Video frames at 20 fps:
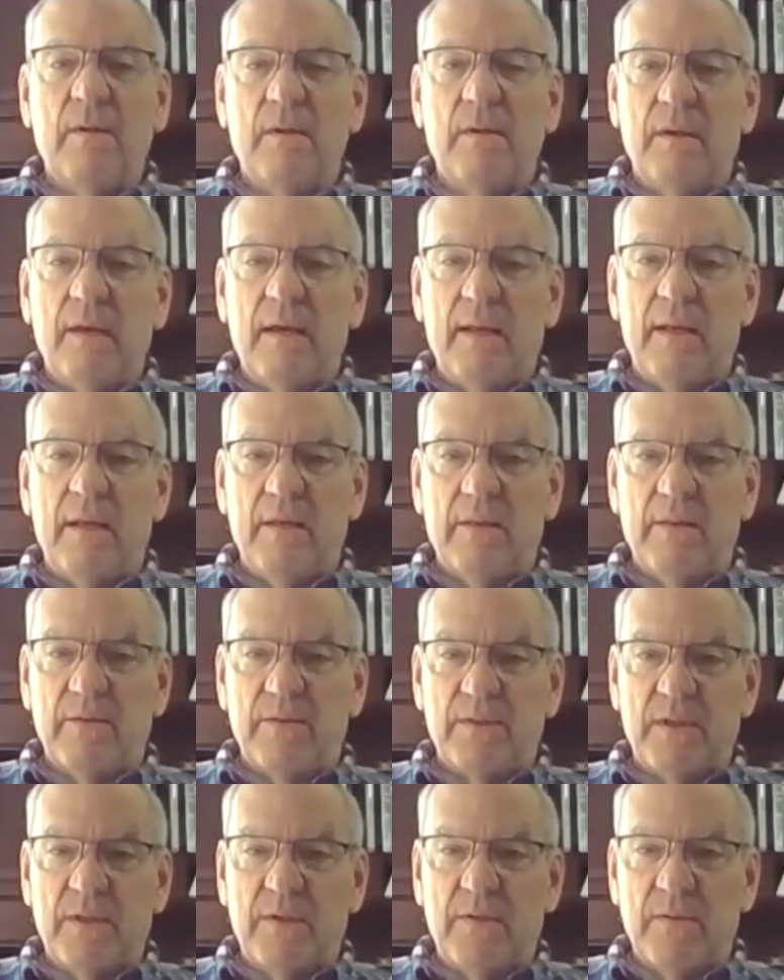any other
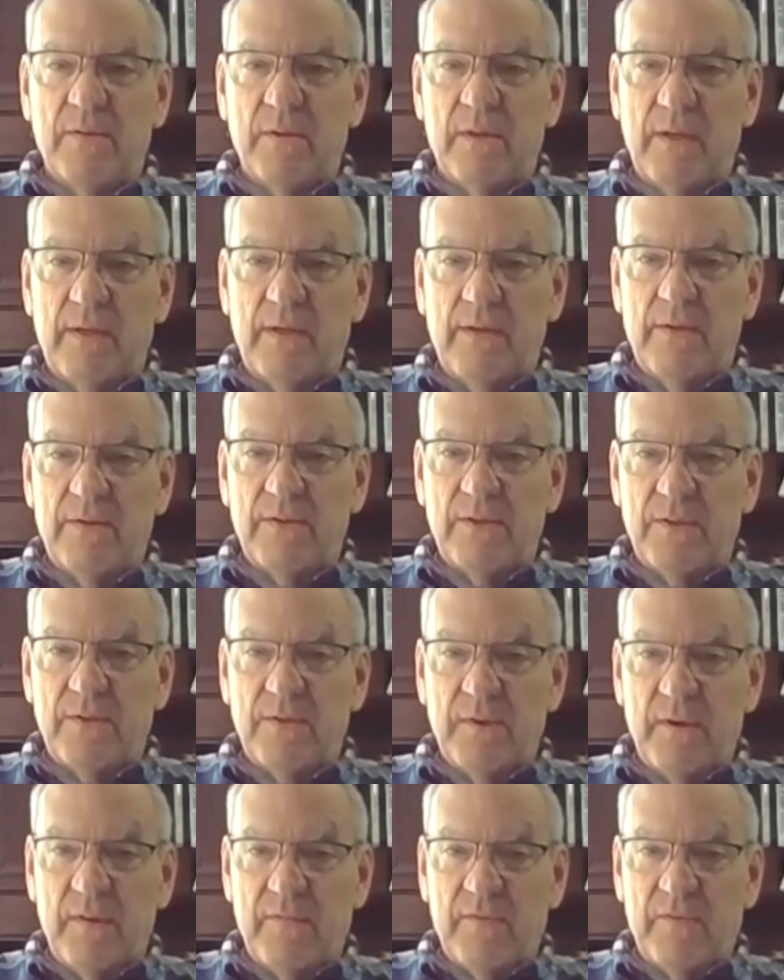senior leaders that
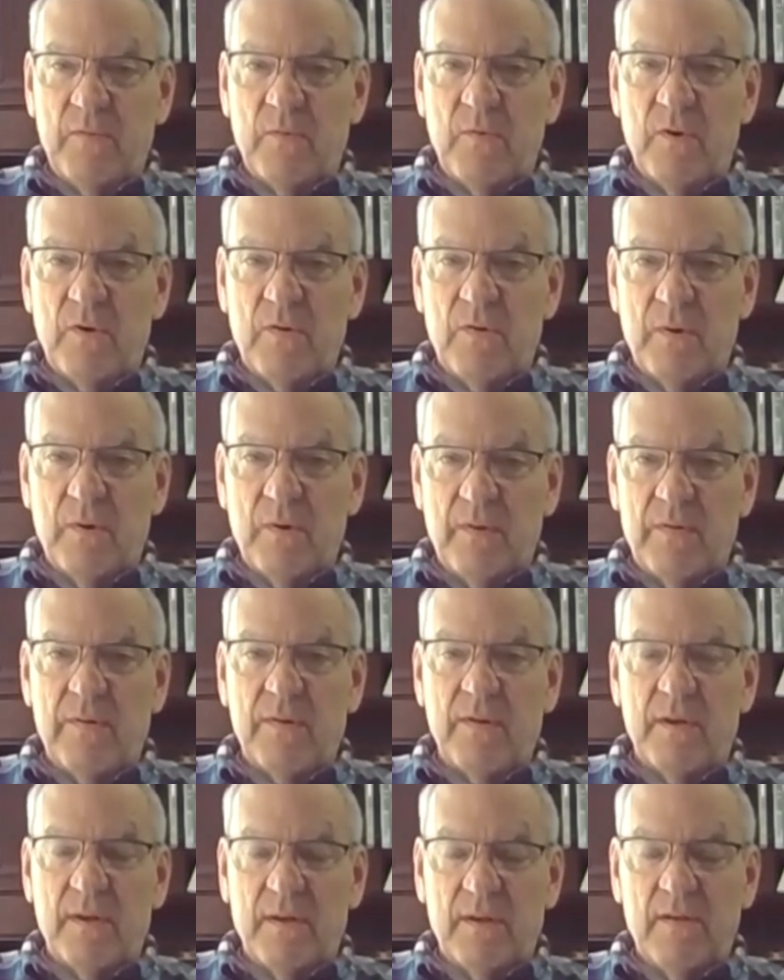you have to work with
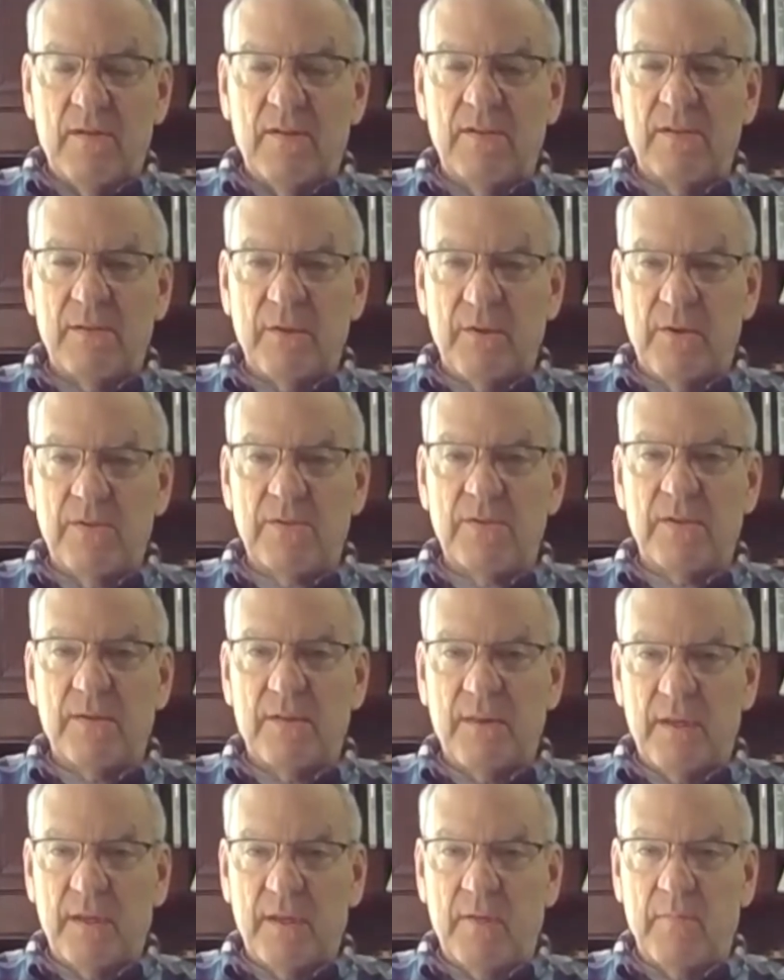to seriously
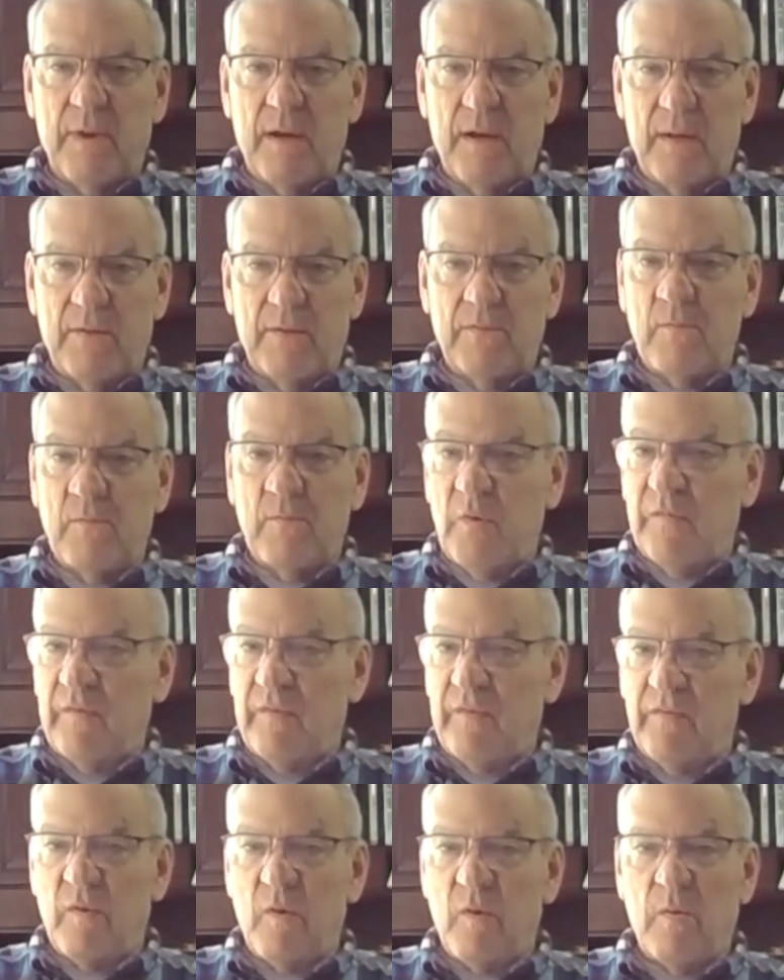think about
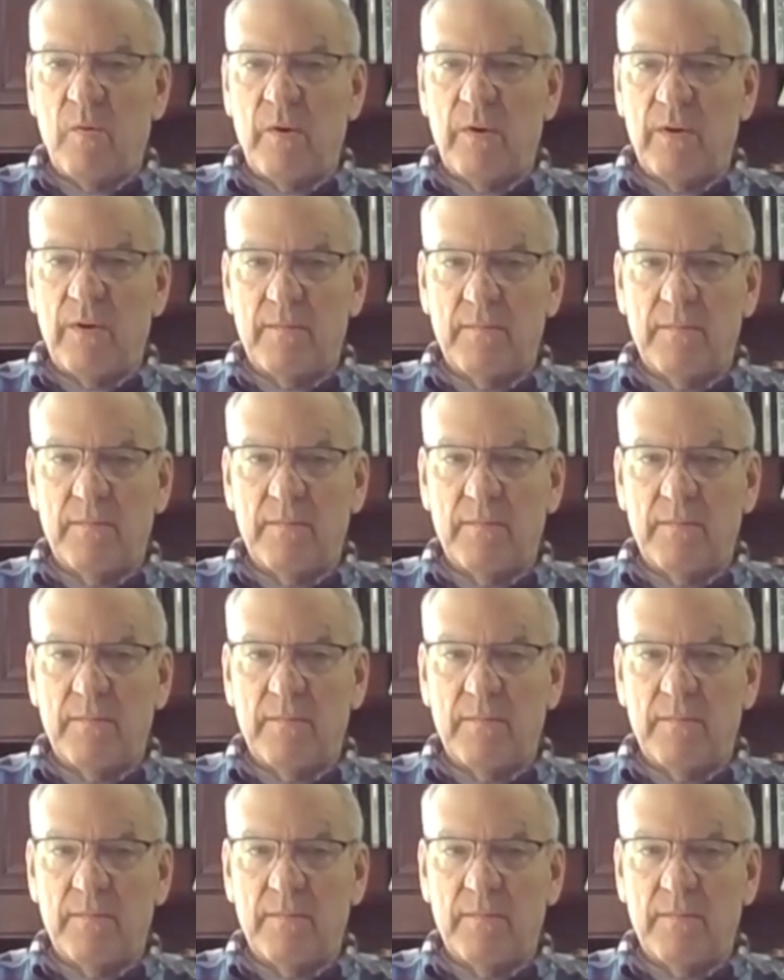moving forward.